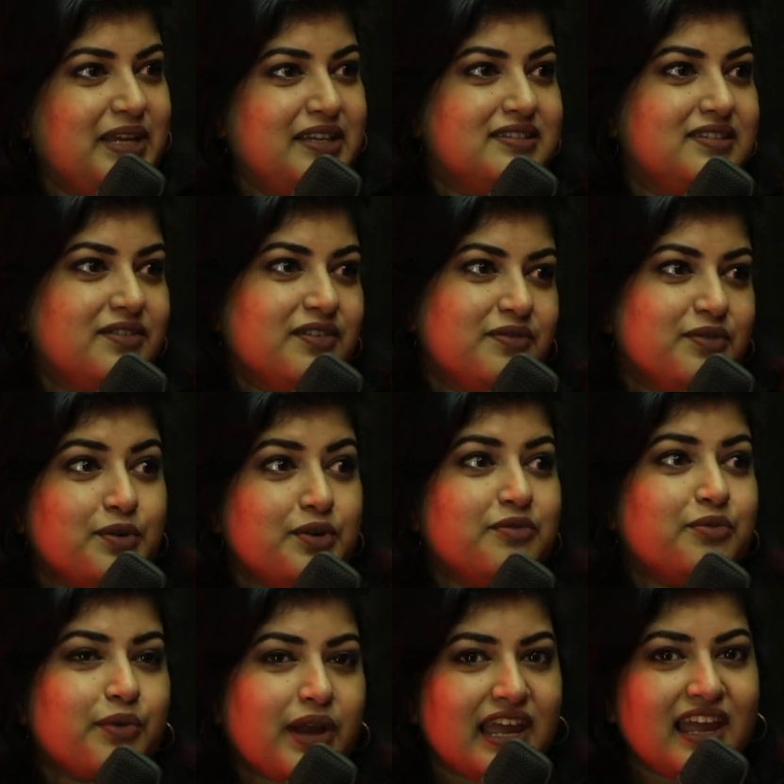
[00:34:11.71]
Yeah. So it
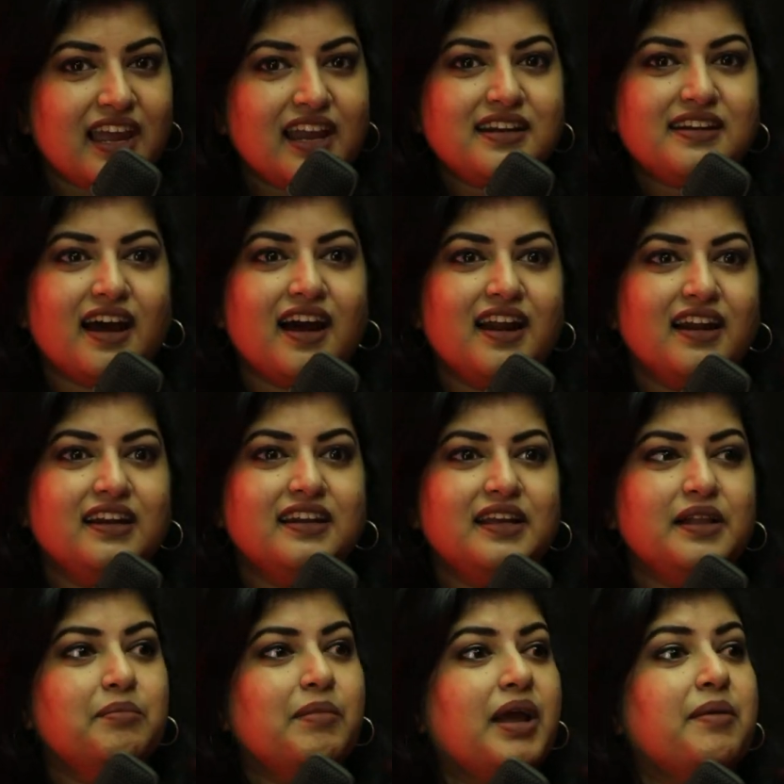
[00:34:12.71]
would wait
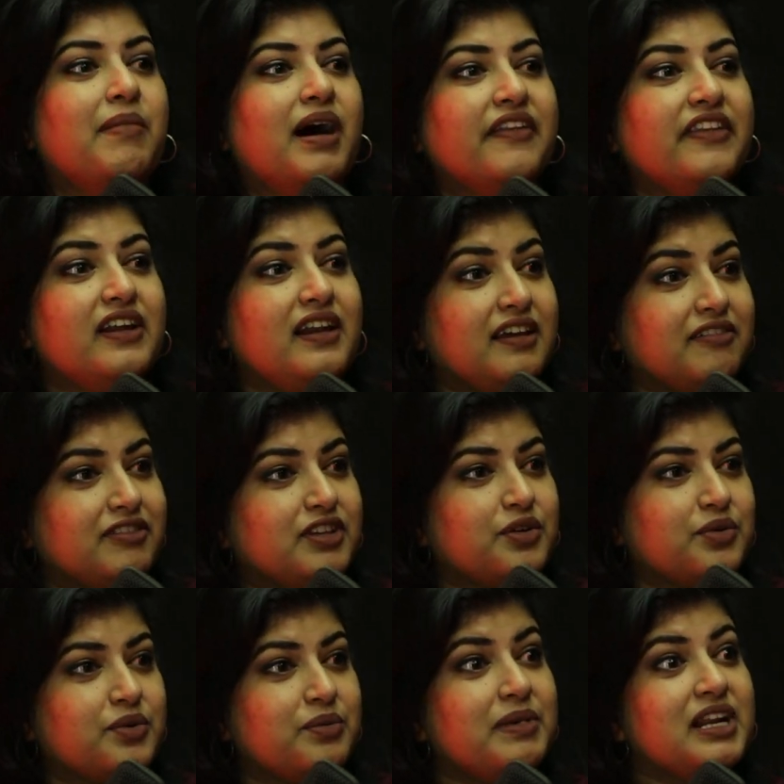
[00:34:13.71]
until my mother left the
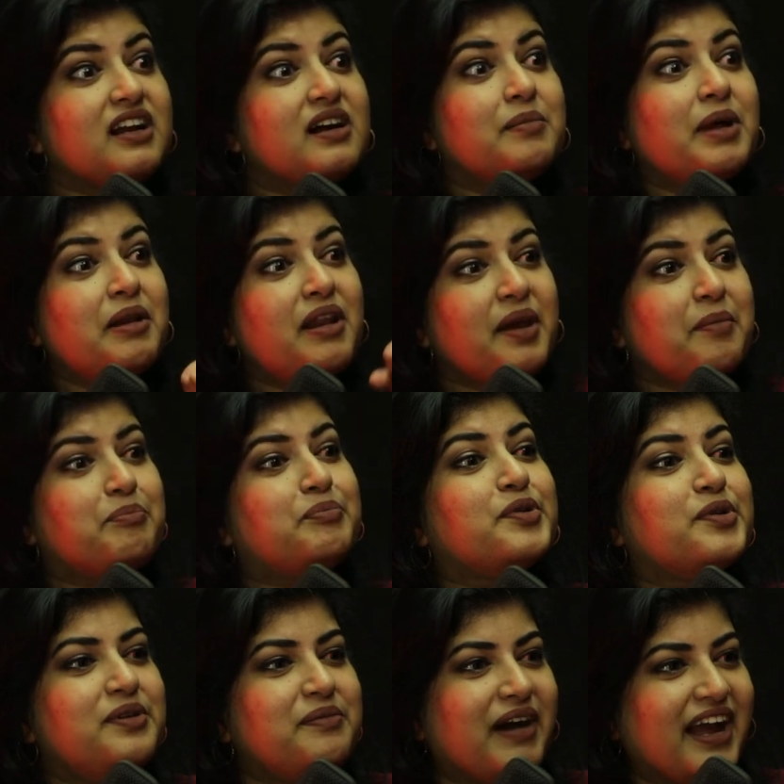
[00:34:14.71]
room and come and like
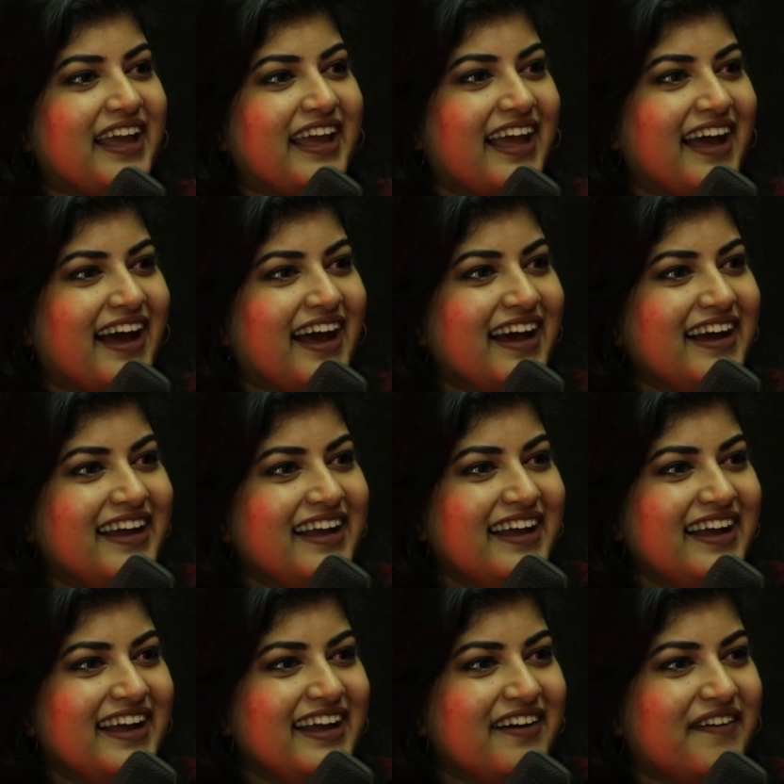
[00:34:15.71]
pull my hair
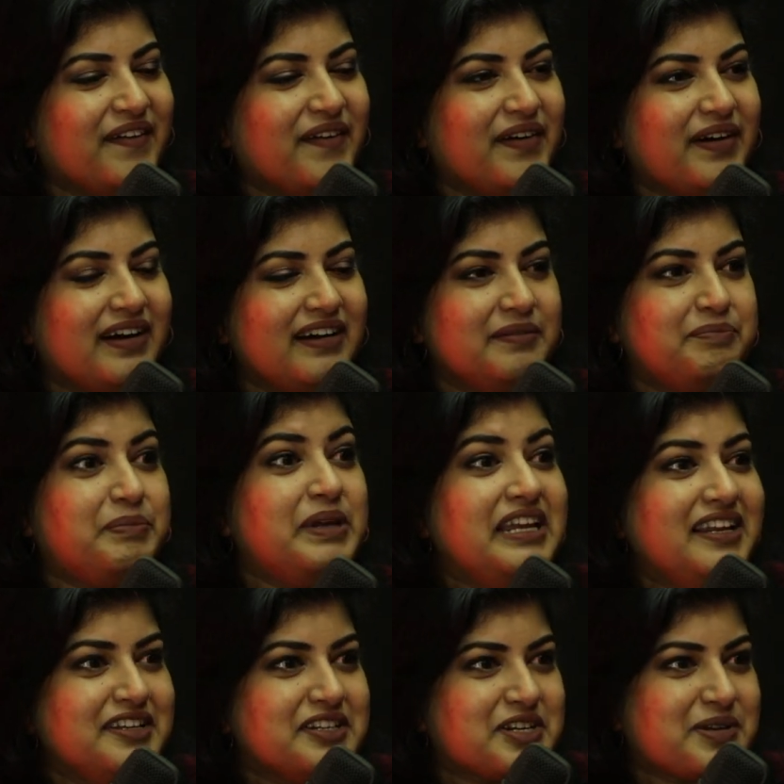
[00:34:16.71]
or
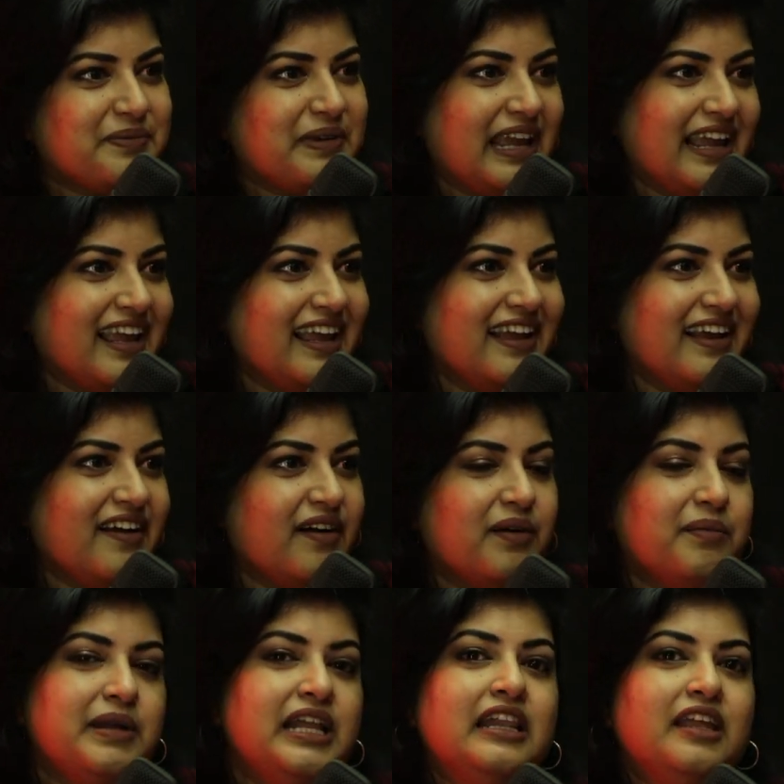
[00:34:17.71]
pinch me or
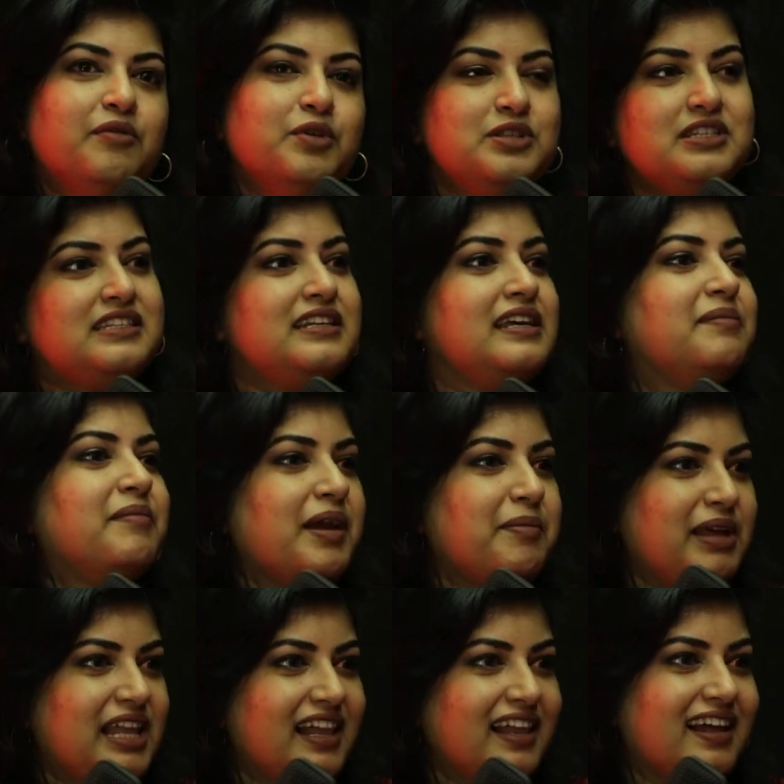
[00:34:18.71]
Milky would steal my
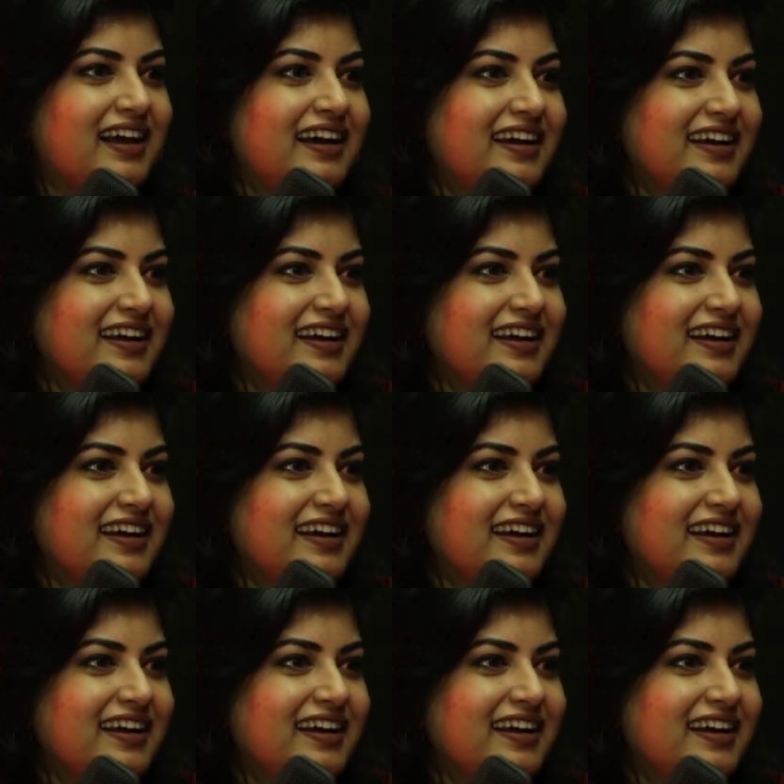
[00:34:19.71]
milk.